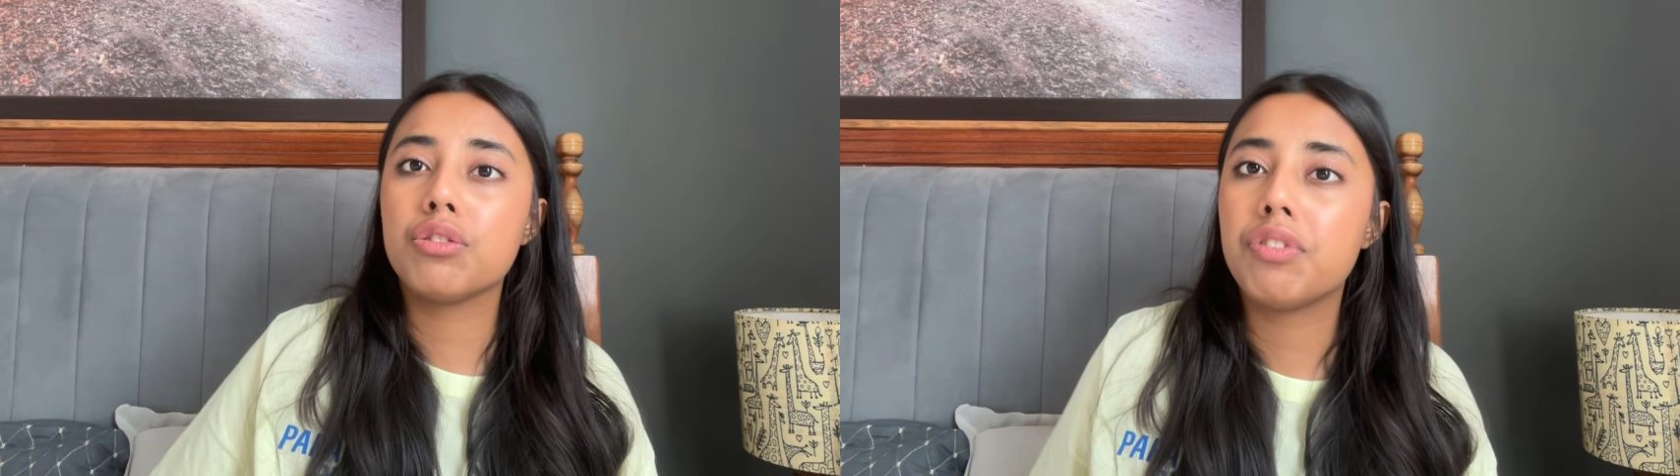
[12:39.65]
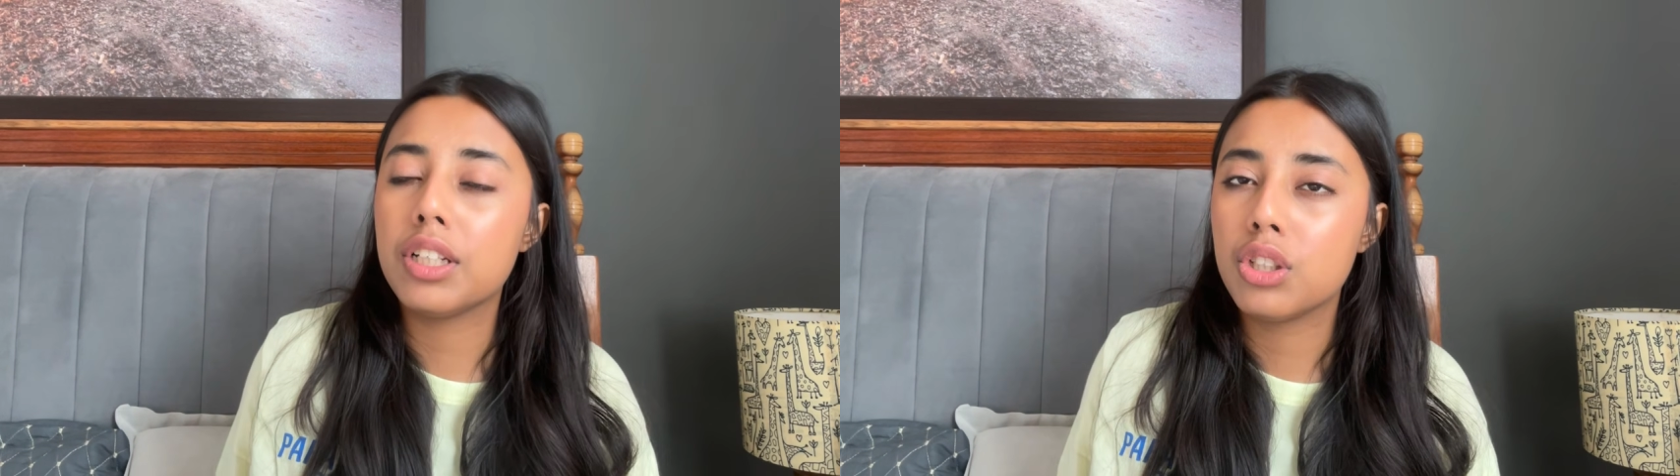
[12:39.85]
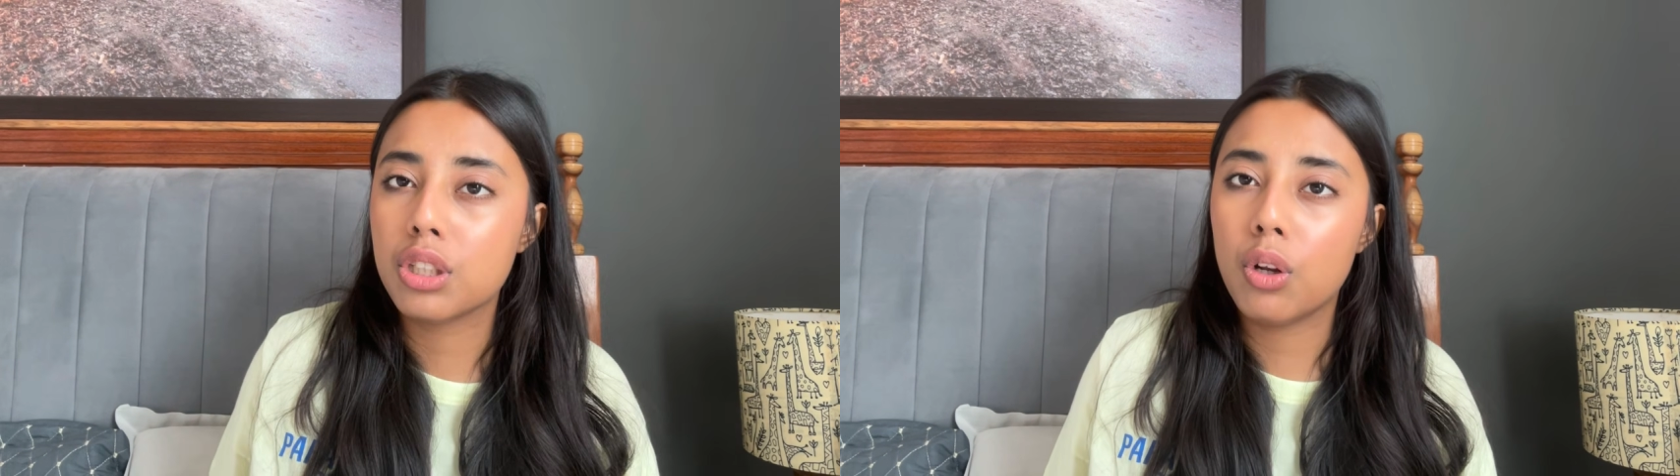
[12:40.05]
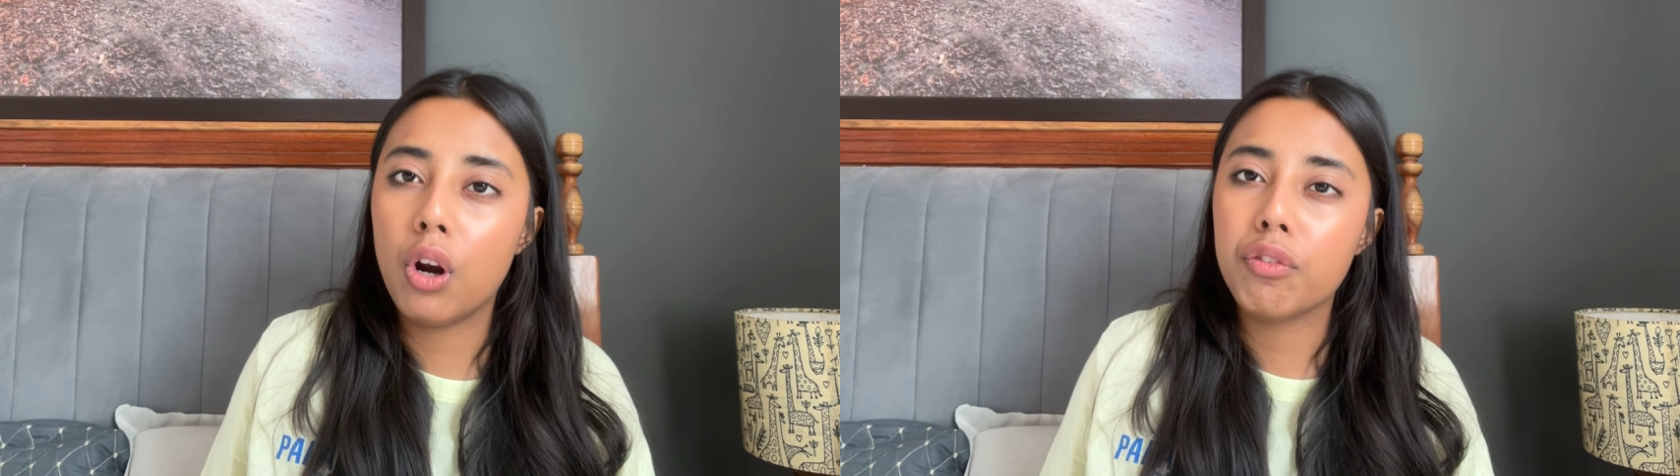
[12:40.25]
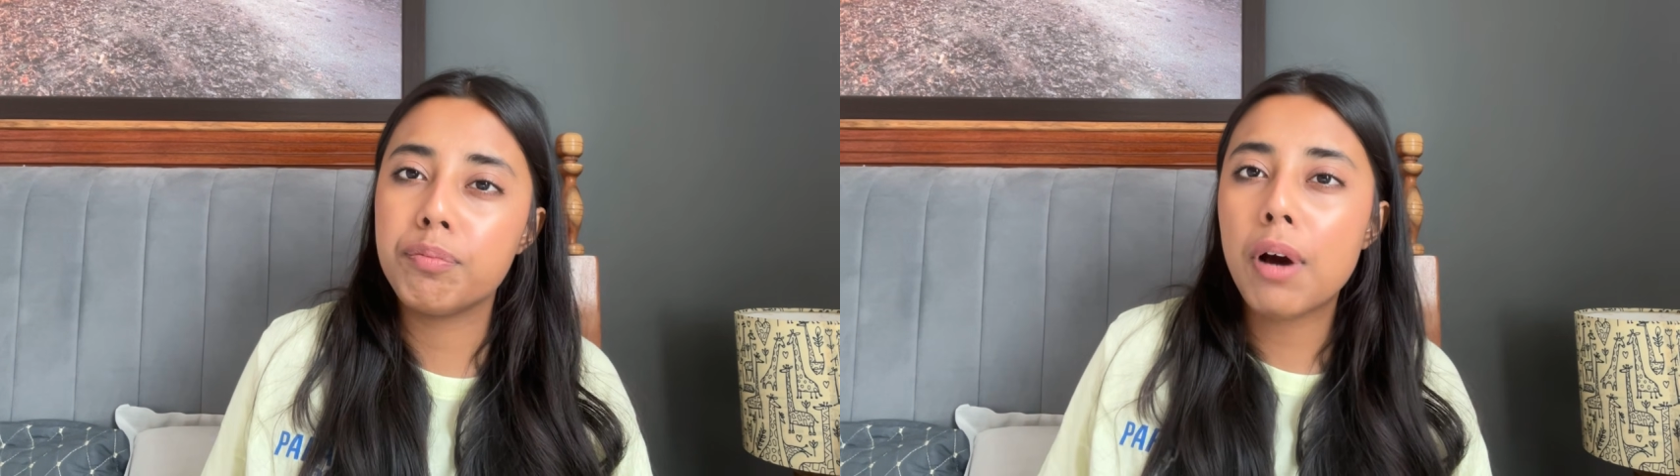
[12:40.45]
fetches a lot
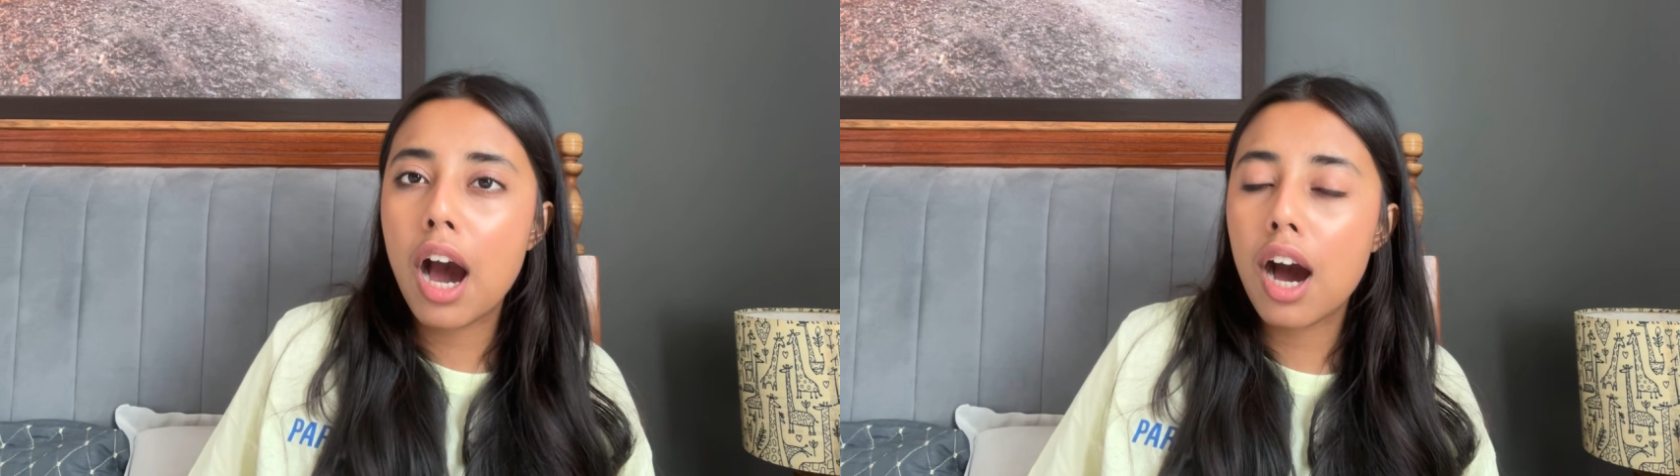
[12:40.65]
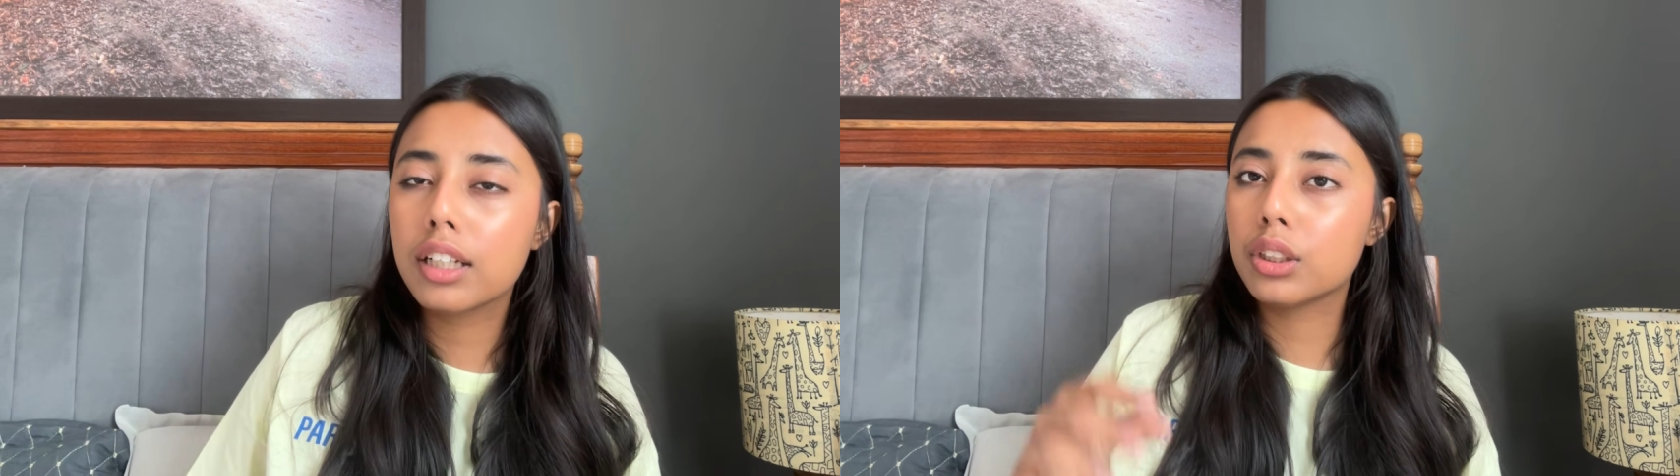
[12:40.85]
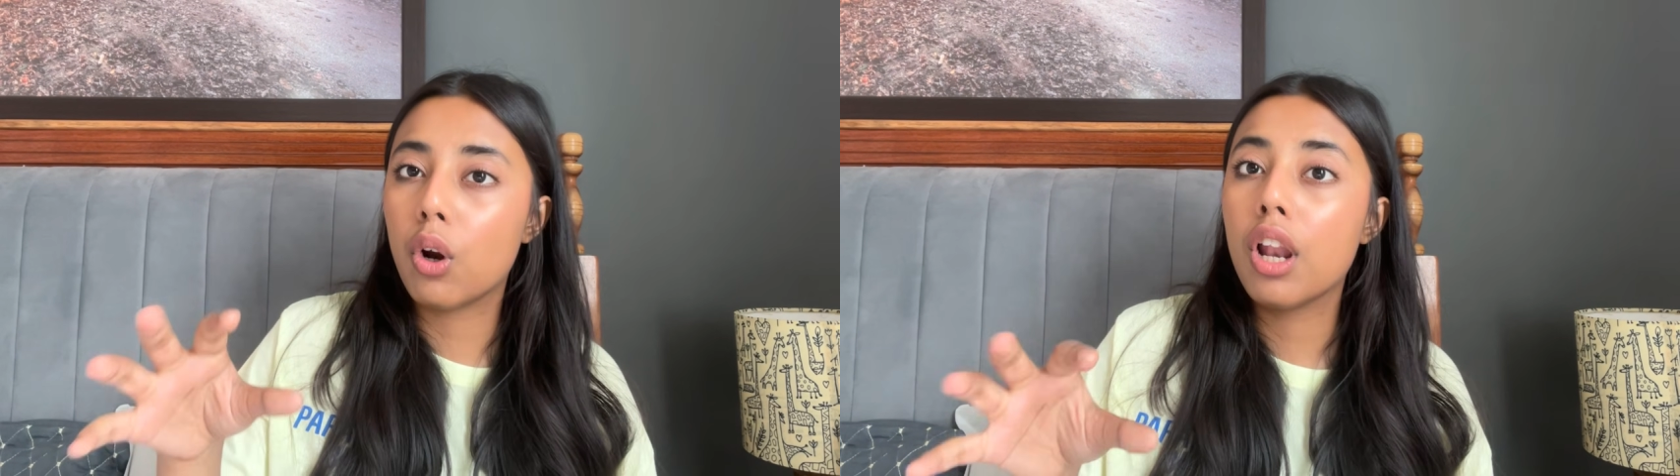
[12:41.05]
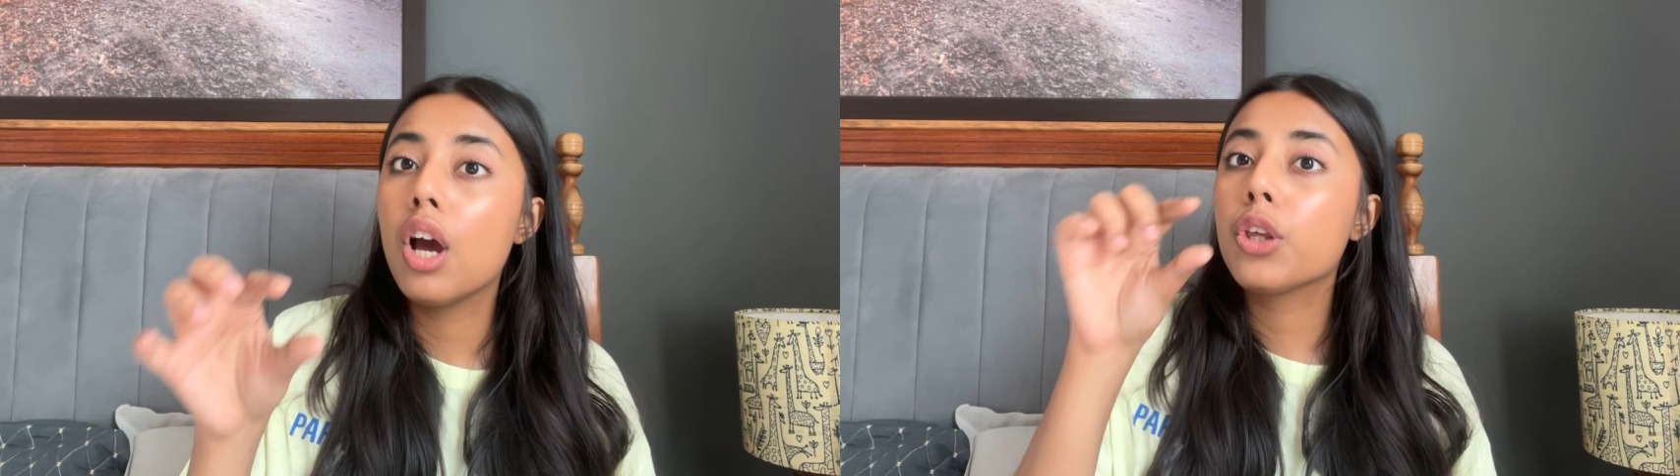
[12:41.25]
of marks and all,